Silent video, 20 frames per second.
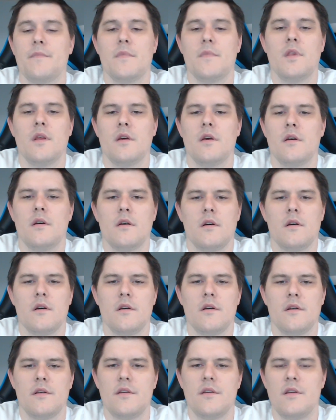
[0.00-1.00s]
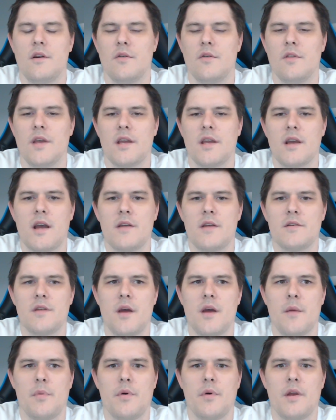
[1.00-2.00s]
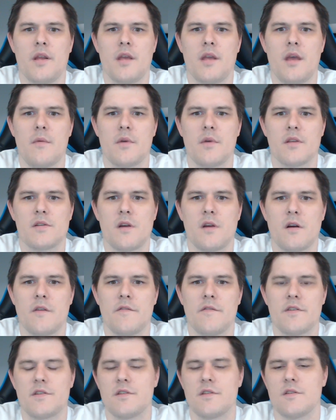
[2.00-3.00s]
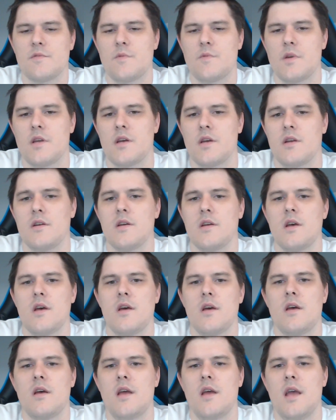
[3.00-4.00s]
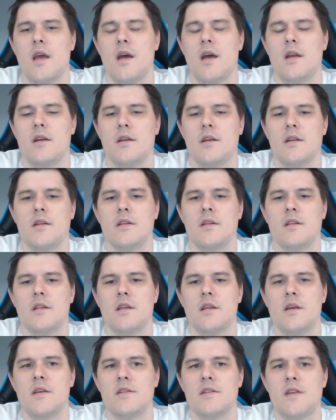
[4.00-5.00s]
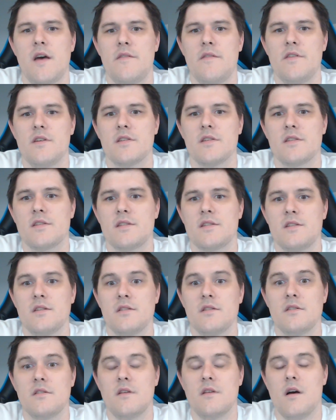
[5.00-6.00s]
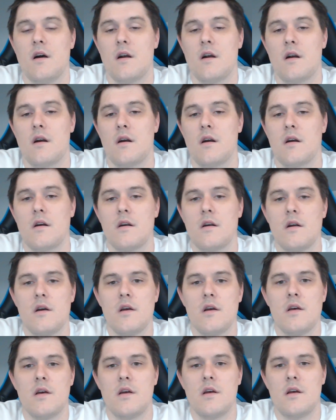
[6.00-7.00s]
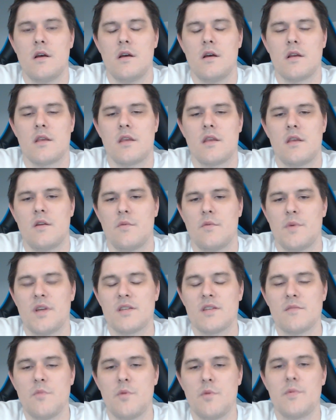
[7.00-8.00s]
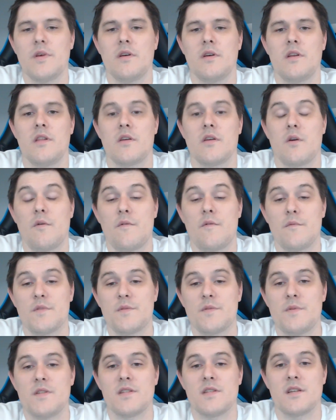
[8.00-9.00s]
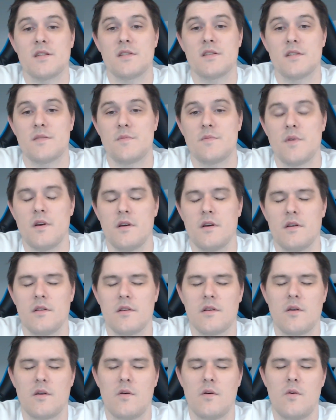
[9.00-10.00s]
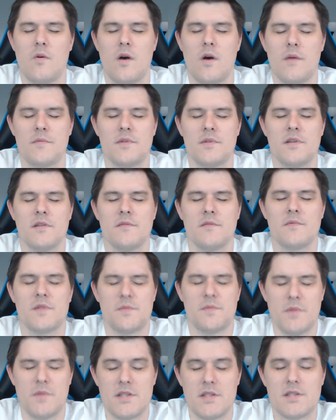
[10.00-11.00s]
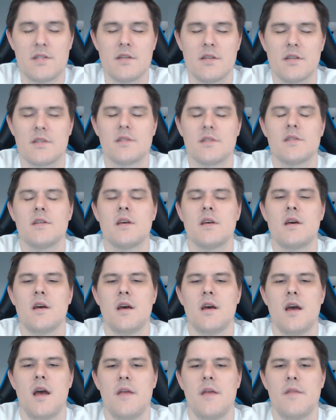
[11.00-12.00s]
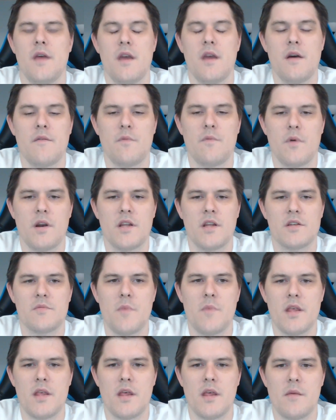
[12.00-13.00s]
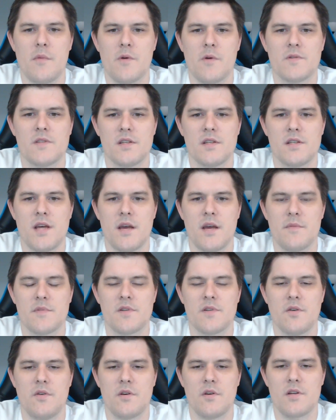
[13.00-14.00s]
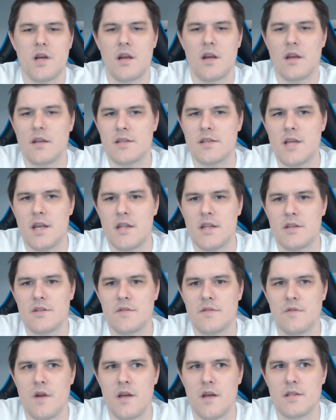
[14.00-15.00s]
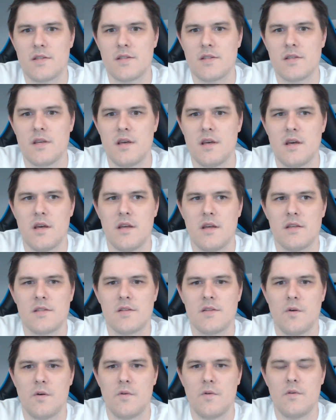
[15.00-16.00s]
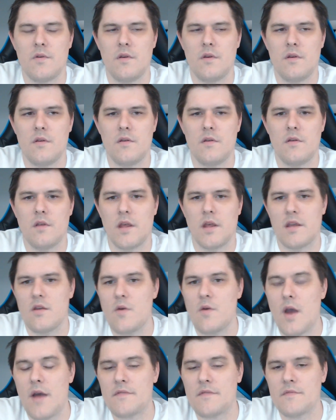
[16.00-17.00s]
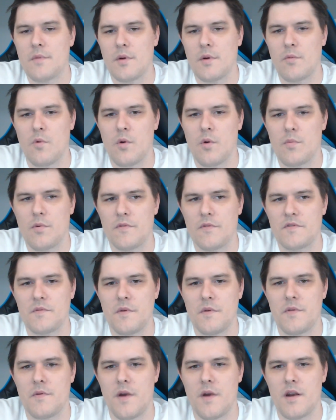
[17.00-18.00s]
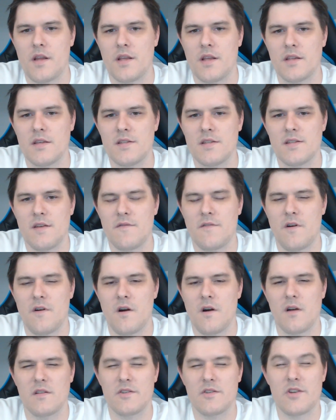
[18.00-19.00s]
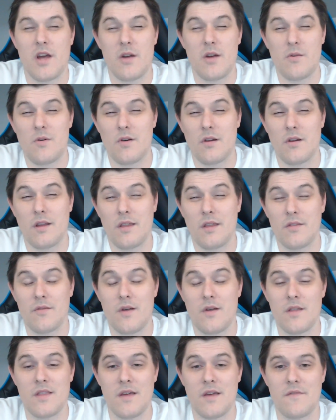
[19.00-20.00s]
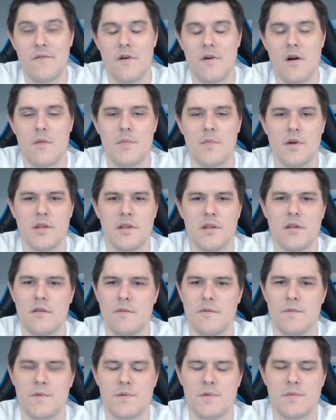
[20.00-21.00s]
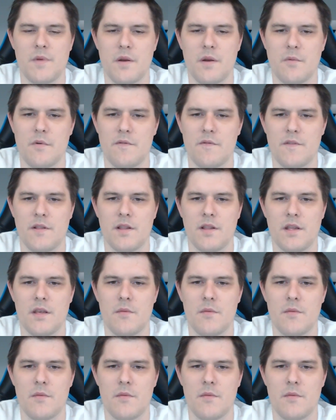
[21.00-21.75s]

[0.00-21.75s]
like I played a game against Harkovich this weekend, and his heavies still are, because of mobility, they go from speed 6 to, they go up to speed 6, and they have 1-inch melee most of the time. So you're talking 10-inch threats. So you have to bring Warpwolves to be threatening at least that far. The Shadowhorn can threaten that far, but you're spending one for the leap.